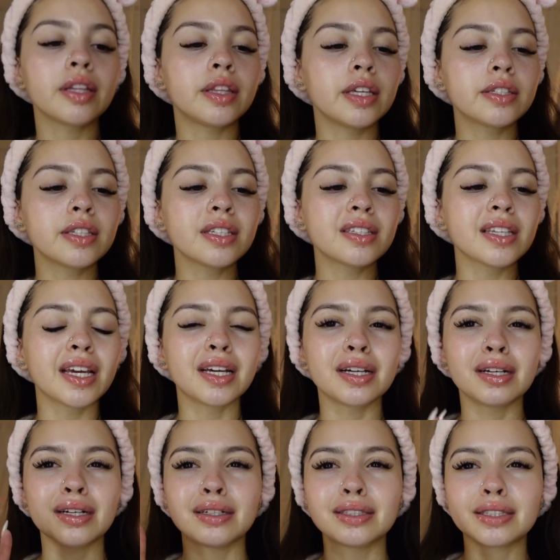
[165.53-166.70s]
This is like
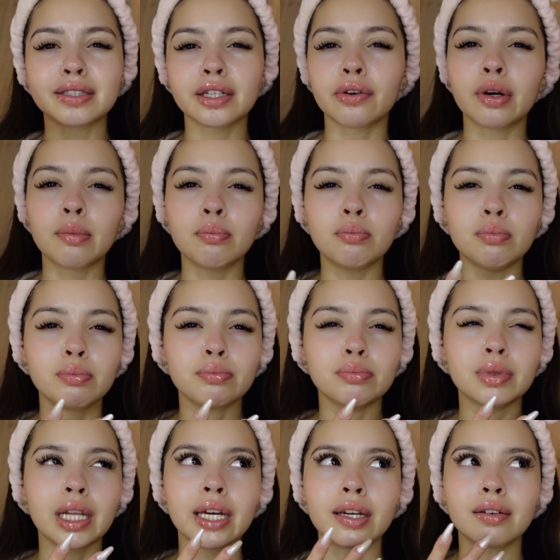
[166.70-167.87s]
a serum
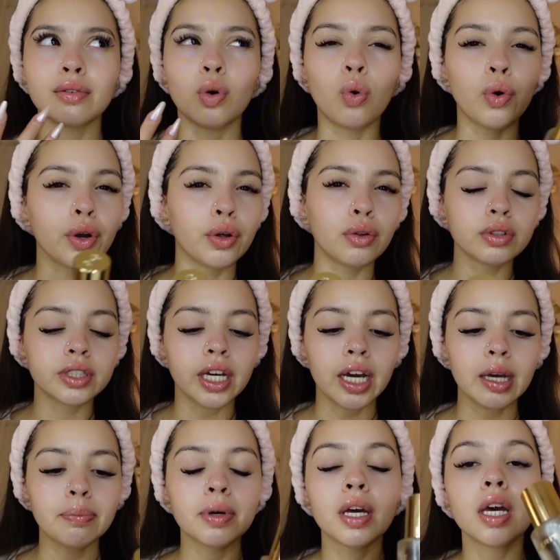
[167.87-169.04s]
like oil
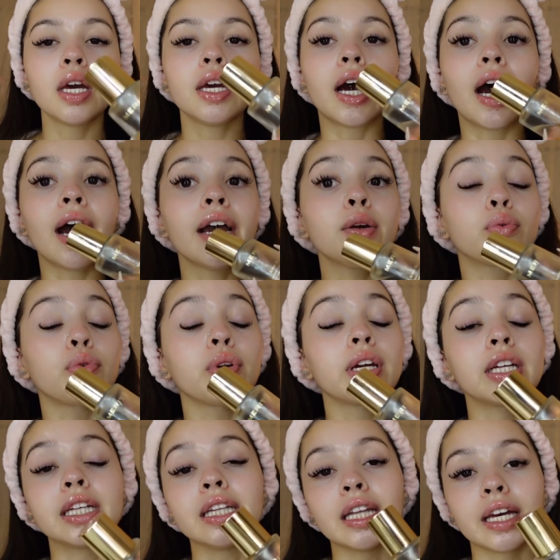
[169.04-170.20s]
type. I
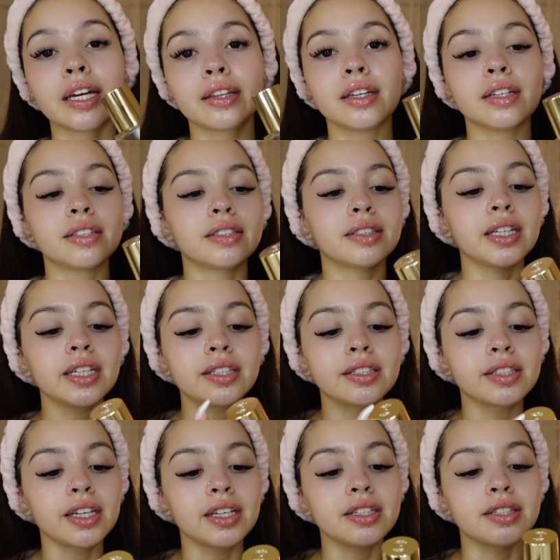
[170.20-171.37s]
really like this.
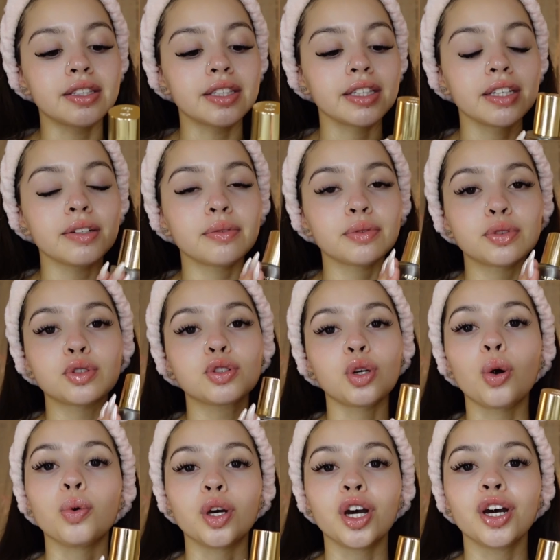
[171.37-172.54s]
This is
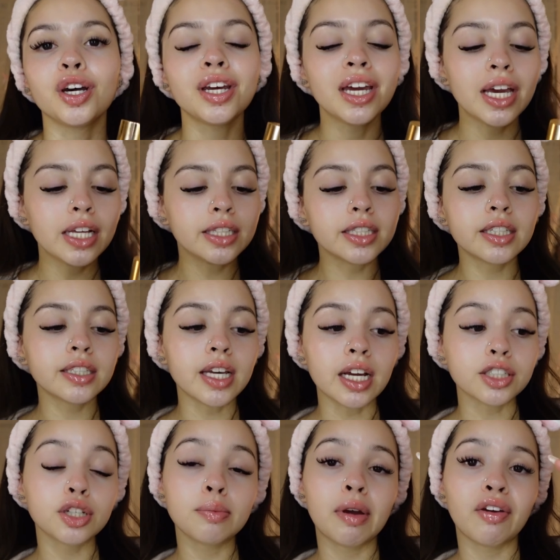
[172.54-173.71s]
so good. This is
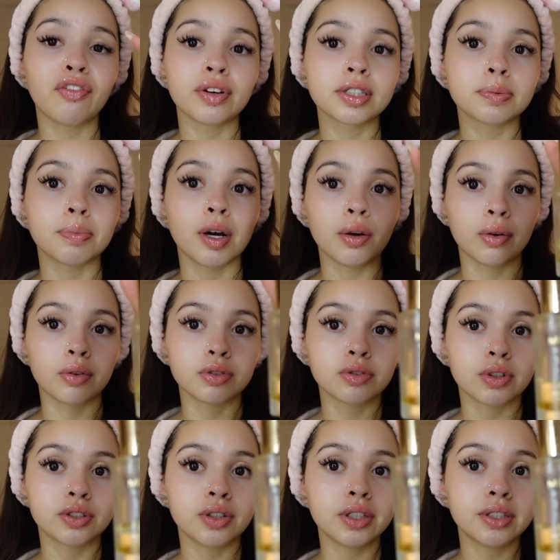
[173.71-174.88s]
actually my first bottle, so
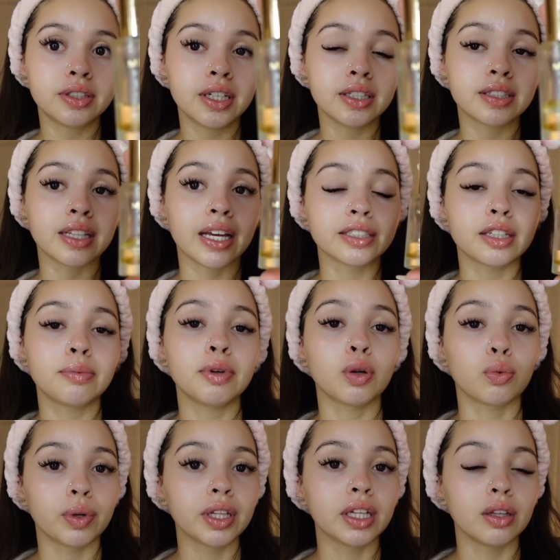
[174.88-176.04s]
as you can see it's lasted me a
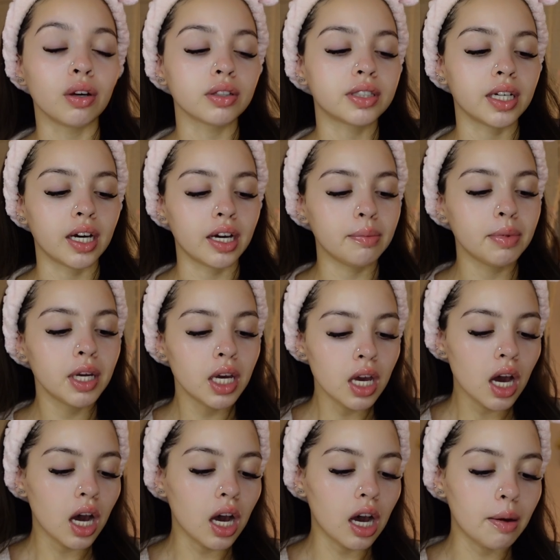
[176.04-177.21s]
really long time.
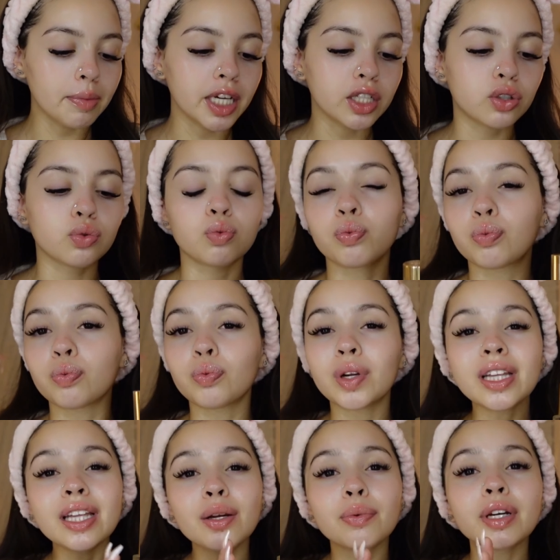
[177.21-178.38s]
It's
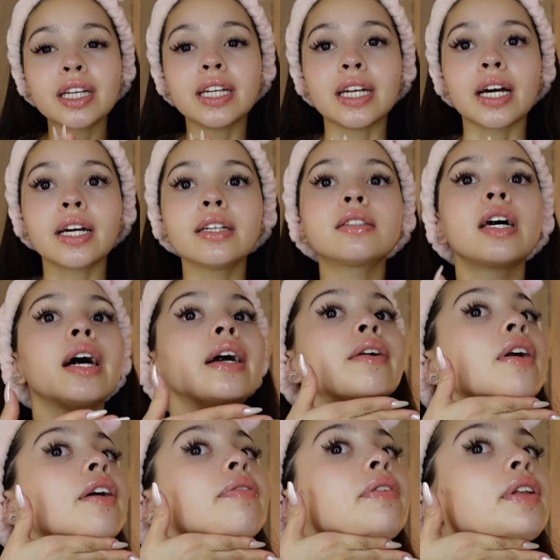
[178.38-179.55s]
really nice.
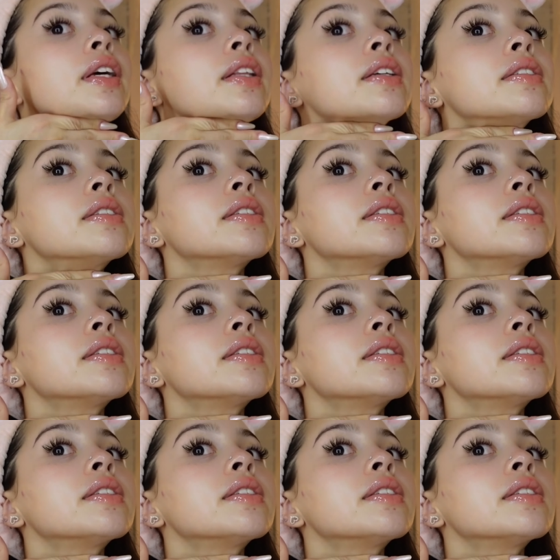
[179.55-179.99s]
I feel like this